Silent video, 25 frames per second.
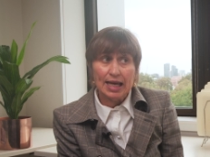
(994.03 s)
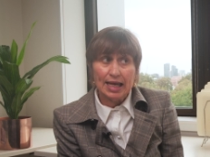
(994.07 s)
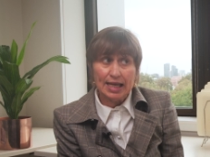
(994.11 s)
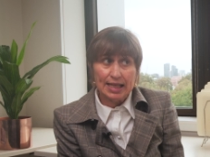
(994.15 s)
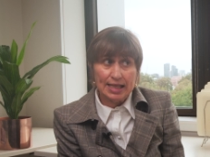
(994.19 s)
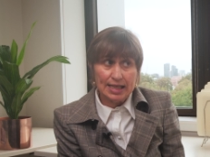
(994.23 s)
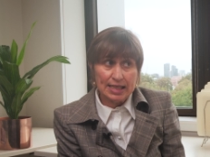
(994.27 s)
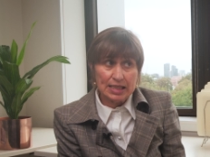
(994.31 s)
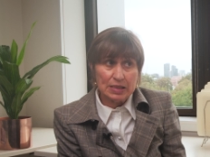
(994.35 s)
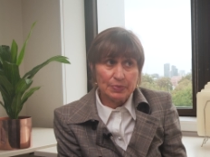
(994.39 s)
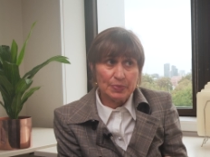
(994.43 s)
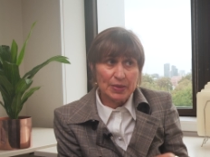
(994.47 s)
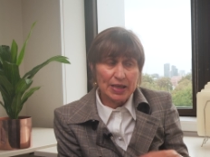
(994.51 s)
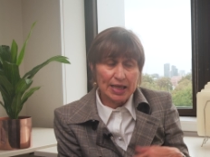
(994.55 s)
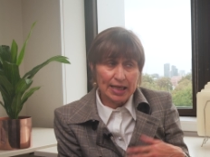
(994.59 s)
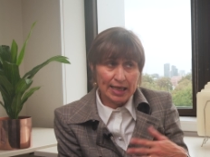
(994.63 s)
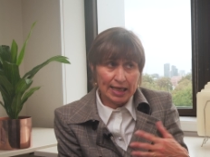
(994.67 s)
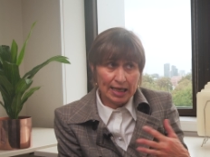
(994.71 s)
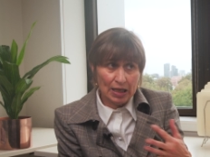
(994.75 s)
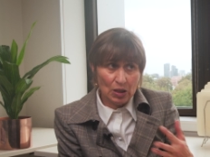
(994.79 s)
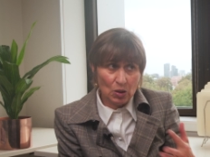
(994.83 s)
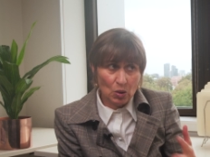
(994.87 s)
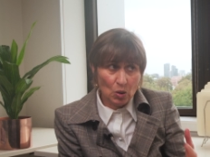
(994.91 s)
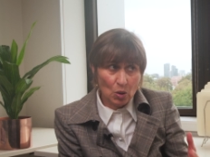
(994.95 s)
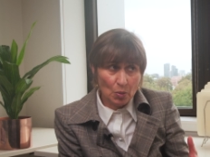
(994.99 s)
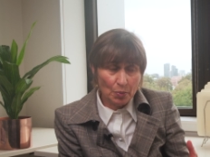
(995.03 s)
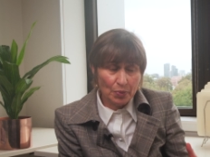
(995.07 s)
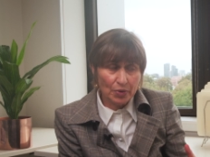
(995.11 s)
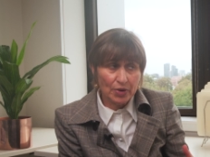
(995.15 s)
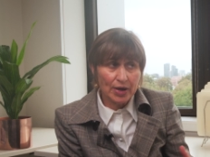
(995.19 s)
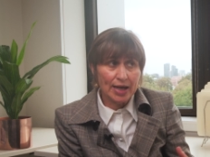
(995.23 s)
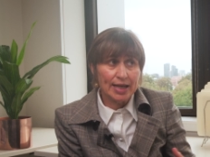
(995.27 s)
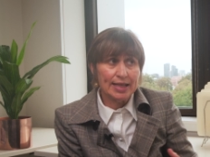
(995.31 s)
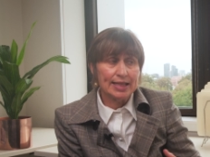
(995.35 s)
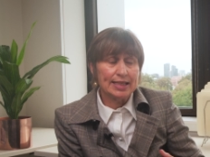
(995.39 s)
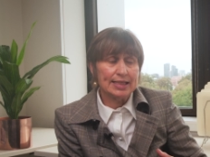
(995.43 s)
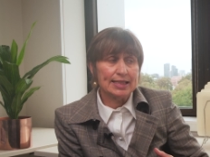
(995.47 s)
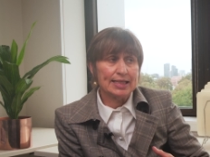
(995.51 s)
It is being
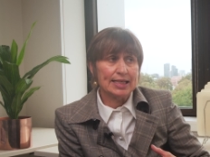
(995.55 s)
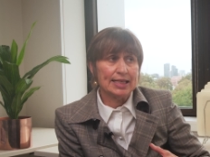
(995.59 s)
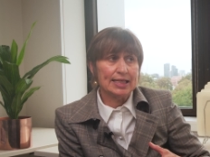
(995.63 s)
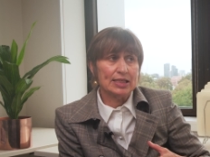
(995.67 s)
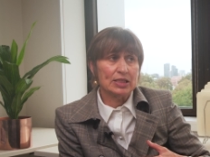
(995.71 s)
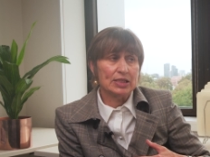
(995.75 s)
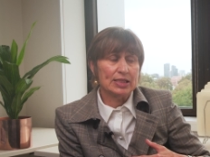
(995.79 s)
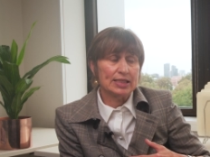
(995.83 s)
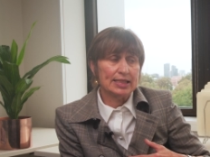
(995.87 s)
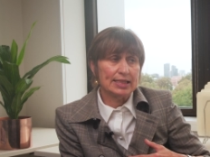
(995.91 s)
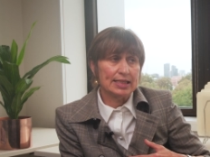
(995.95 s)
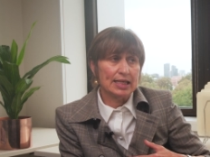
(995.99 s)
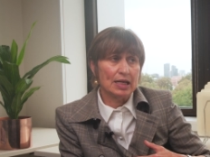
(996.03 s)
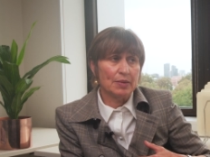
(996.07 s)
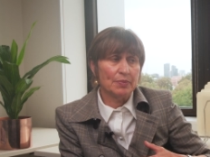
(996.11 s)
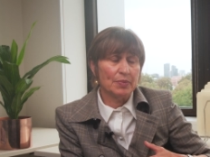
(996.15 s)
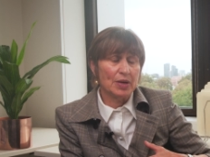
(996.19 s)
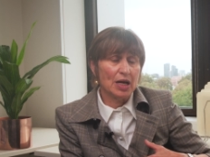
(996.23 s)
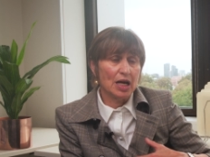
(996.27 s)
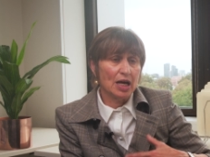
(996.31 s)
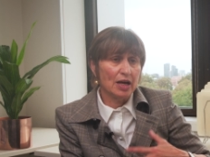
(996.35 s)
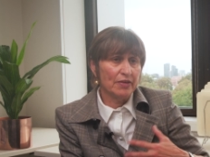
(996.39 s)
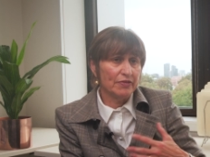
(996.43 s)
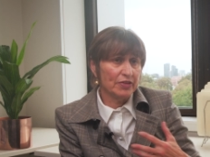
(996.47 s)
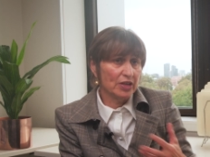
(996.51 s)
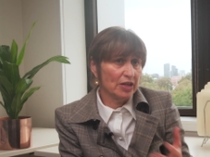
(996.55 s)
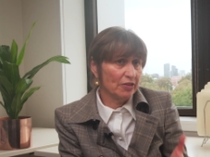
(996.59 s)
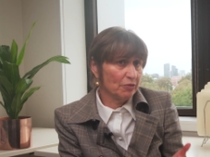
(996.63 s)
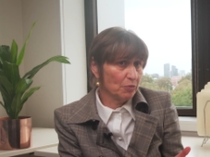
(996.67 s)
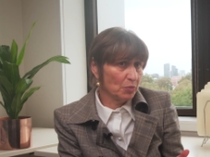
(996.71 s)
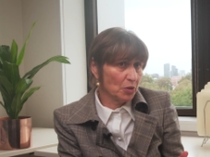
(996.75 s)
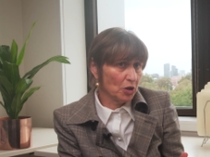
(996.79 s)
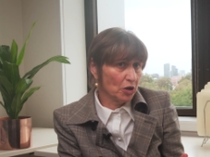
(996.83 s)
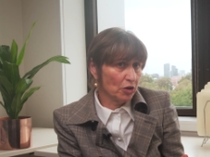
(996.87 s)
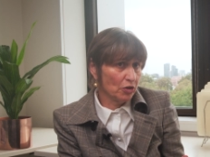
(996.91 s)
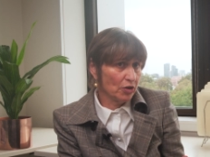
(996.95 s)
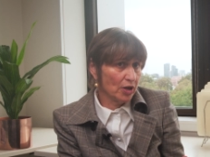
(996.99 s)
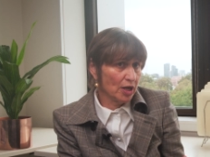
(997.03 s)
incorporated into some IVF
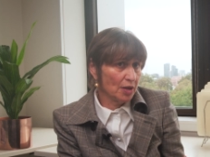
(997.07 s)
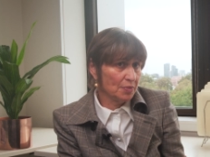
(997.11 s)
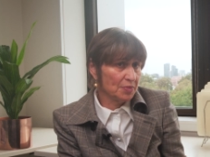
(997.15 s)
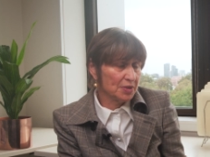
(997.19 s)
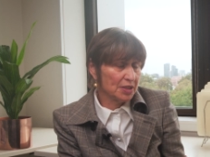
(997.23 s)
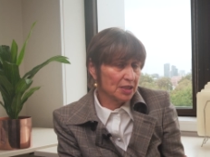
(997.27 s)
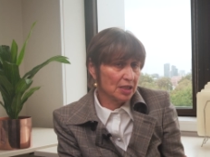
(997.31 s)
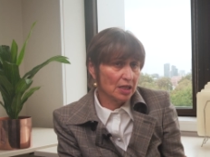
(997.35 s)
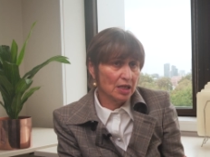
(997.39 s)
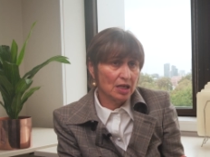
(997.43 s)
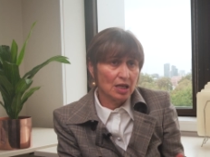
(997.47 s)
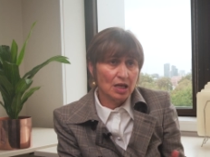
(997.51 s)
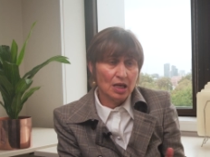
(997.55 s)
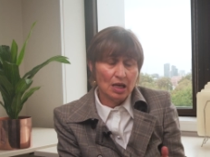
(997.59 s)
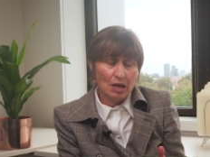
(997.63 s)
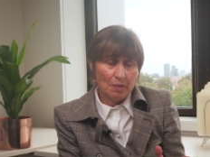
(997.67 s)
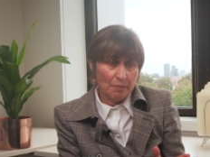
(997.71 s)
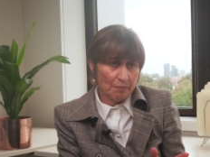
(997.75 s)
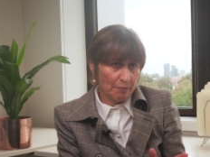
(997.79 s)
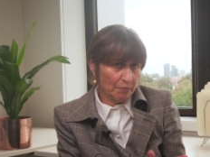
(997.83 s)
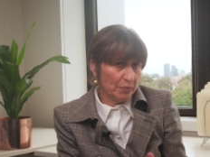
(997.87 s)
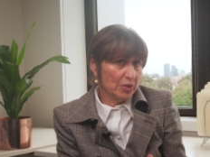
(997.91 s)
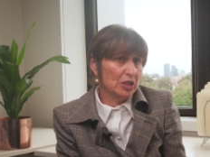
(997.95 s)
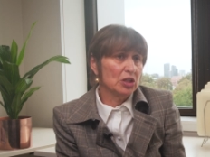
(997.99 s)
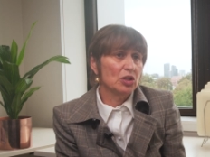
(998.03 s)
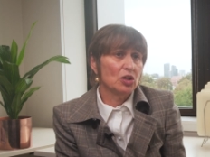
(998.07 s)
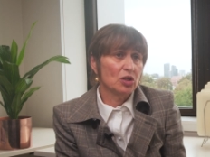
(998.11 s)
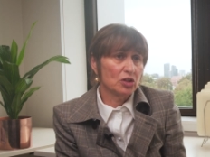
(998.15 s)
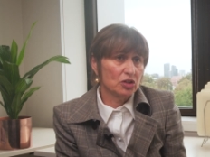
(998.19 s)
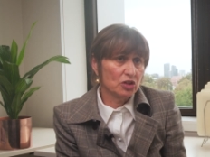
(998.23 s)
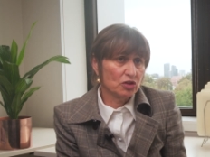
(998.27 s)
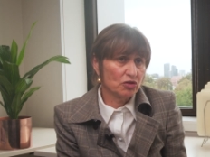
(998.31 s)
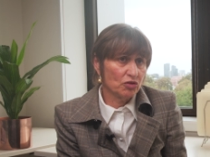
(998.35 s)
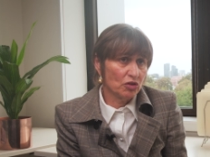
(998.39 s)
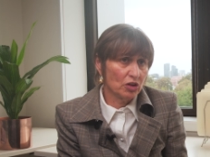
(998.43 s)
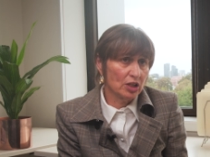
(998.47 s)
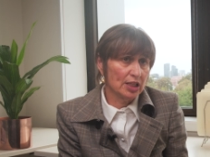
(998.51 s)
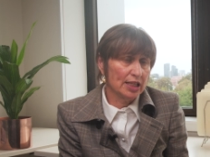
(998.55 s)
programs, but not
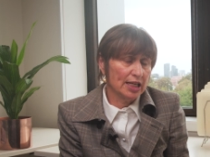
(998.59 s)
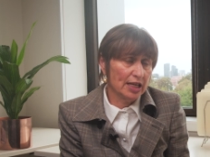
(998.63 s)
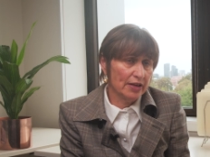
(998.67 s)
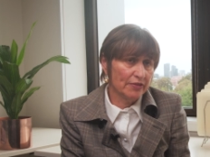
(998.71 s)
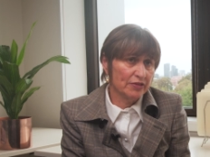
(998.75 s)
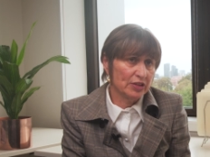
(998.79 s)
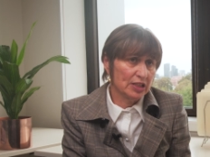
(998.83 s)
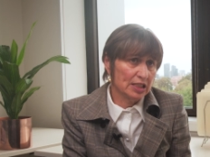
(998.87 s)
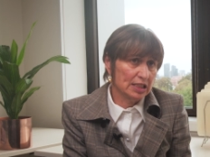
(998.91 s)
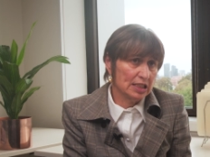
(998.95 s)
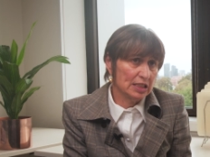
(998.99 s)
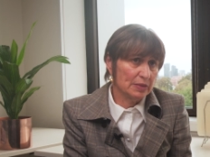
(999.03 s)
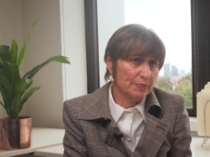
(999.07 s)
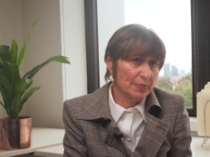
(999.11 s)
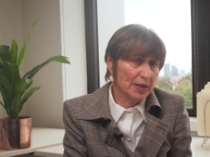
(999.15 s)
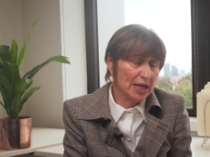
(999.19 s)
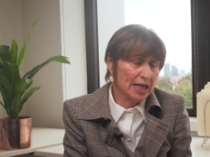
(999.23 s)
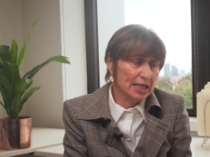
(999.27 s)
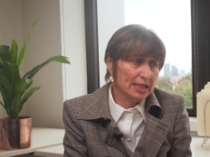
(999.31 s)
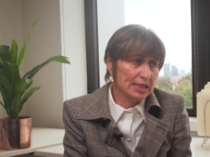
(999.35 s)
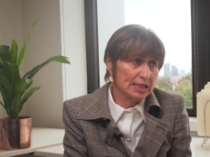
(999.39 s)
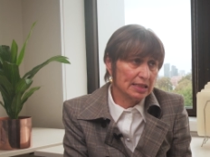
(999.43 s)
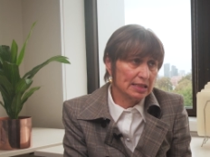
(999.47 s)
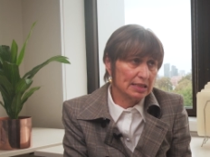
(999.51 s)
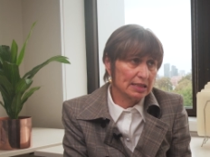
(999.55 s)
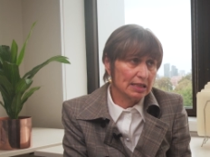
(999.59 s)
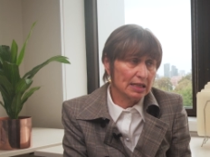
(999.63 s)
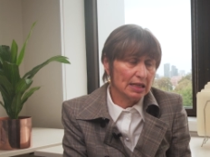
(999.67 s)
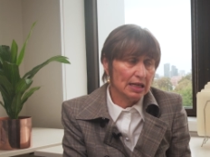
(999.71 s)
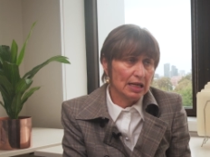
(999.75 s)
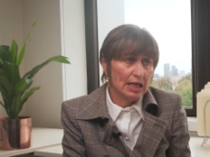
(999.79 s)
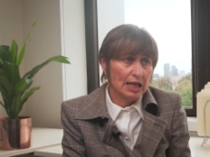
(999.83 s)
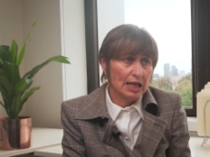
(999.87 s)
strongly evidence-based.